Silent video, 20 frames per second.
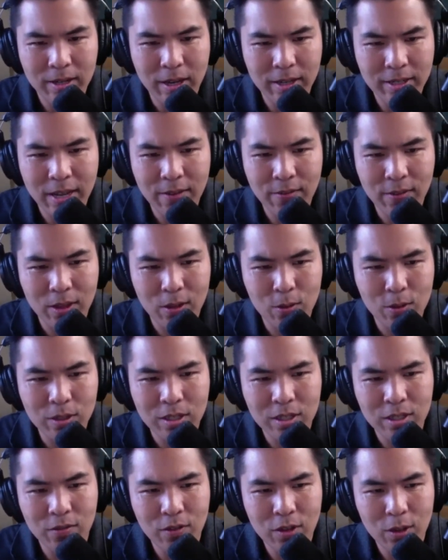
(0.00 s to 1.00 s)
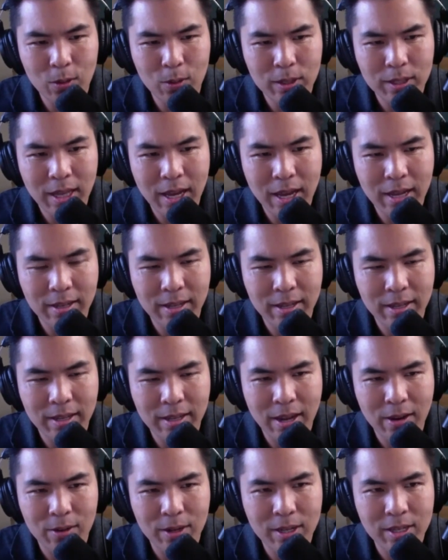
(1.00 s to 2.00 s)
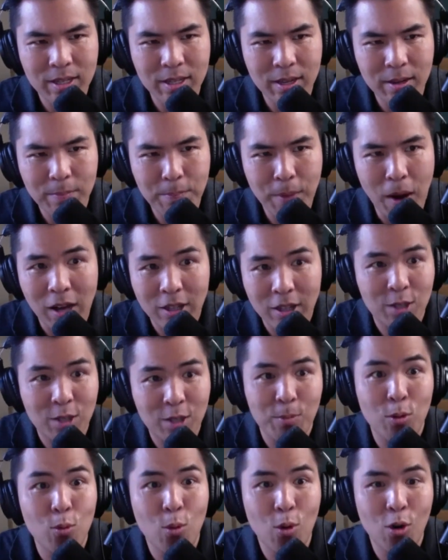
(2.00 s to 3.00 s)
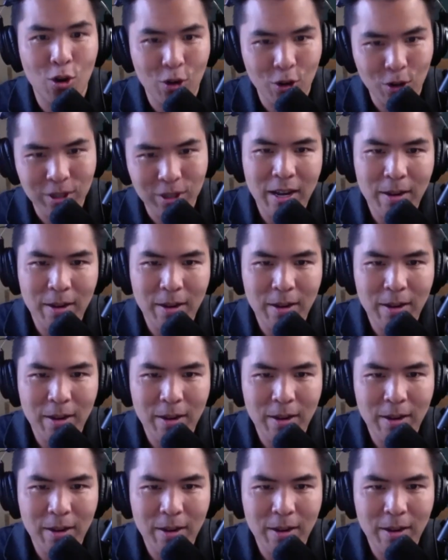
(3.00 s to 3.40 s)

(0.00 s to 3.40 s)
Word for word: on David Lewis's view, is that there is a possible world.